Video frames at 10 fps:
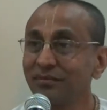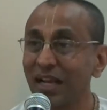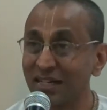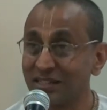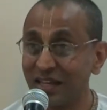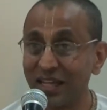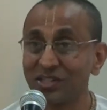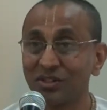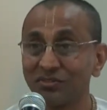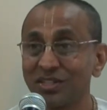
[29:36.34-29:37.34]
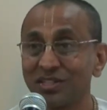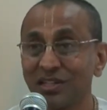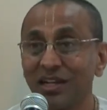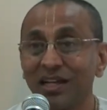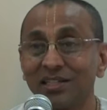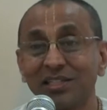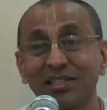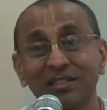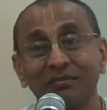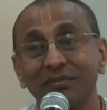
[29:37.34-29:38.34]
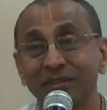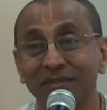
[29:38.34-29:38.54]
That's the nature of this relationship.